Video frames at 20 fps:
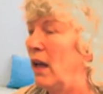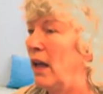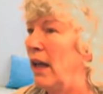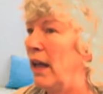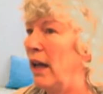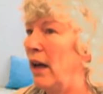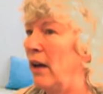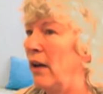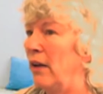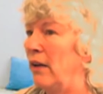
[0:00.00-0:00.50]

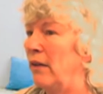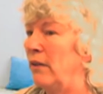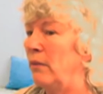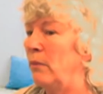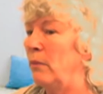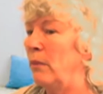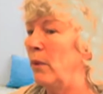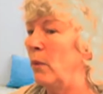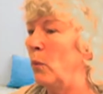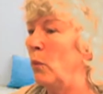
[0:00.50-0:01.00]

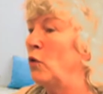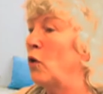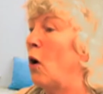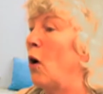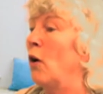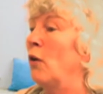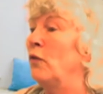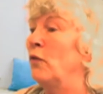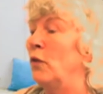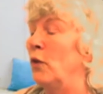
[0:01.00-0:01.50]

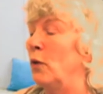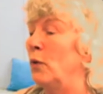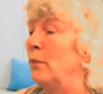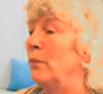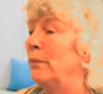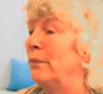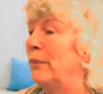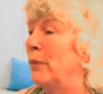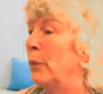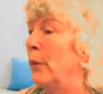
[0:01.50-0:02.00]
Dog food.
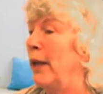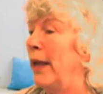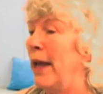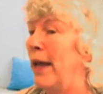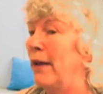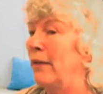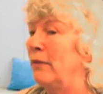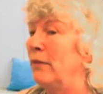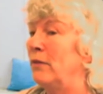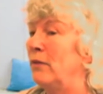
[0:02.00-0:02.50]
We
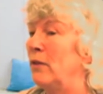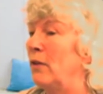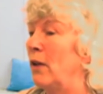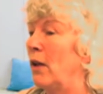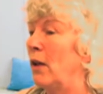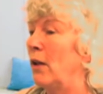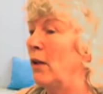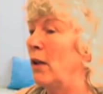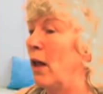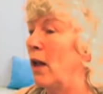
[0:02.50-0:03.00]
have
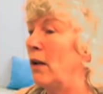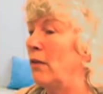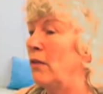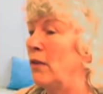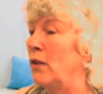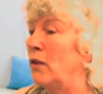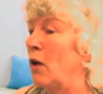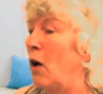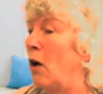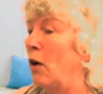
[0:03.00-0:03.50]
a lot of
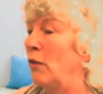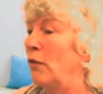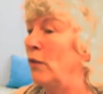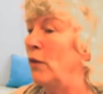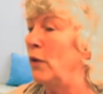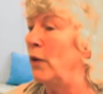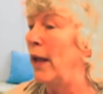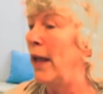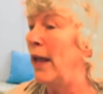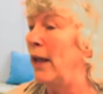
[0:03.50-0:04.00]
the dog
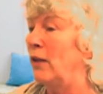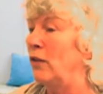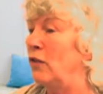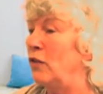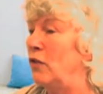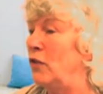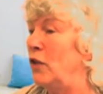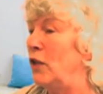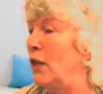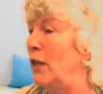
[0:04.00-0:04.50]
food
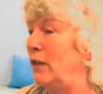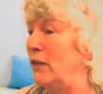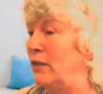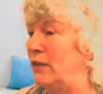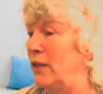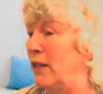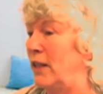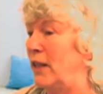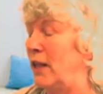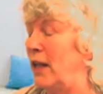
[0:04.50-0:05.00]
has
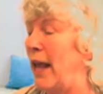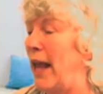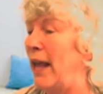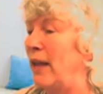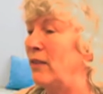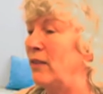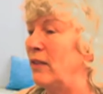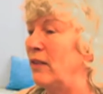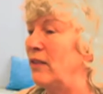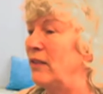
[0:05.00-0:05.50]
yeast in it
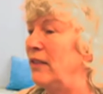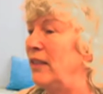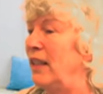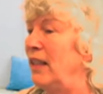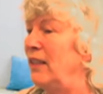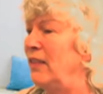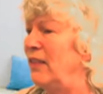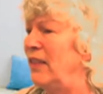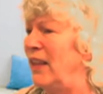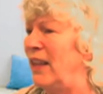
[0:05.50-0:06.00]
as a
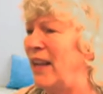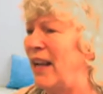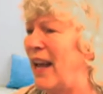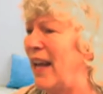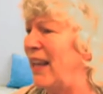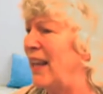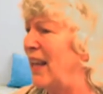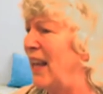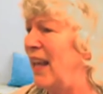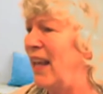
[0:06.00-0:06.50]
seasoning,
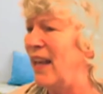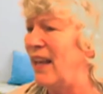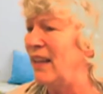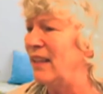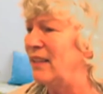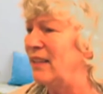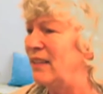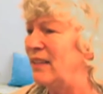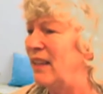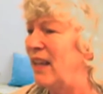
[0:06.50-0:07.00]
I
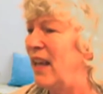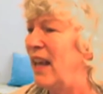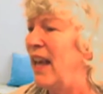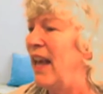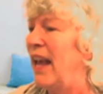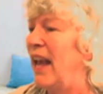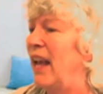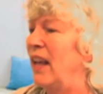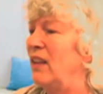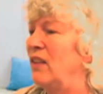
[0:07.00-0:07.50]
guess.
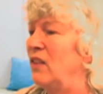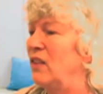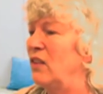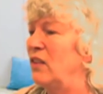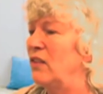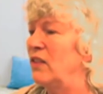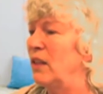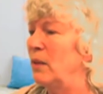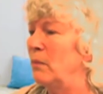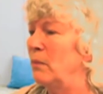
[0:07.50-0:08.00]
And
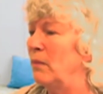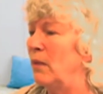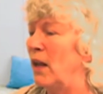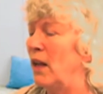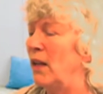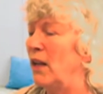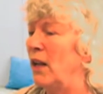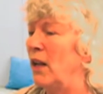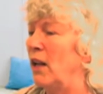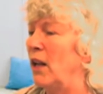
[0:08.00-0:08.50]

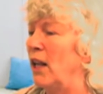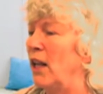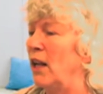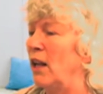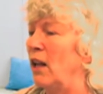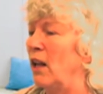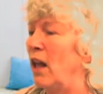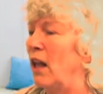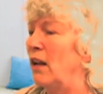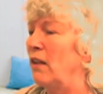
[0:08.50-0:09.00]
a
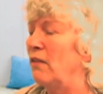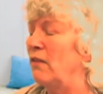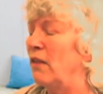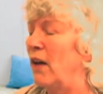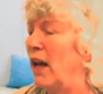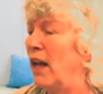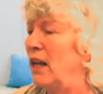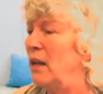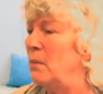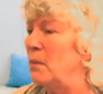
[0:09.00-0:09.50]
lot of
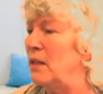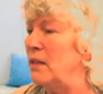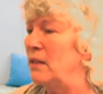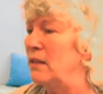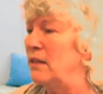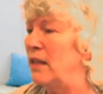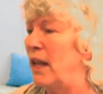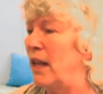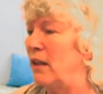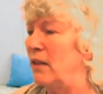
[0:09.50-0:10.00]

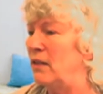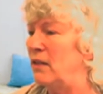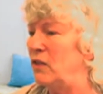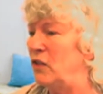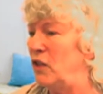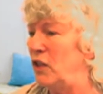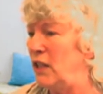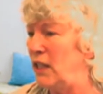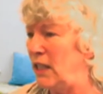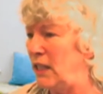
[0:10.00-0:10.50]
vitamins has
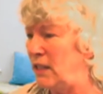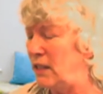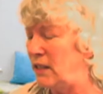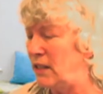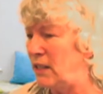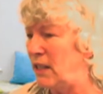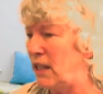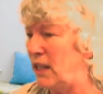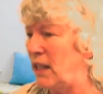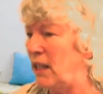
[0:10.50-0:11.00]

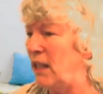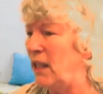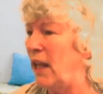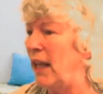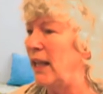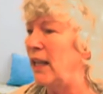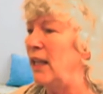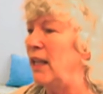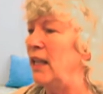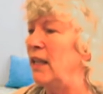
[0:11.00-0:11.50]
yeast in it,
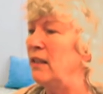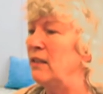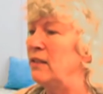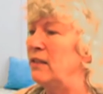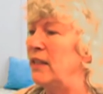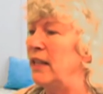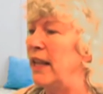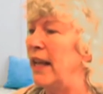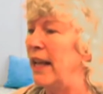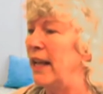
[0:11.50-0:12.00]
like
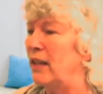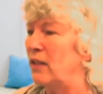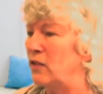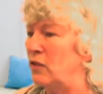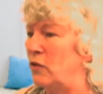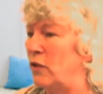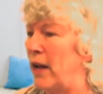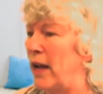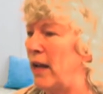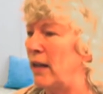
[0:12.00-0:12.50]
yeast
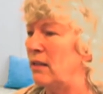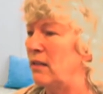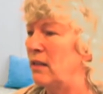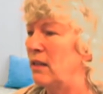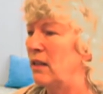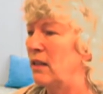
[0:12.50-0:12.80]
extract.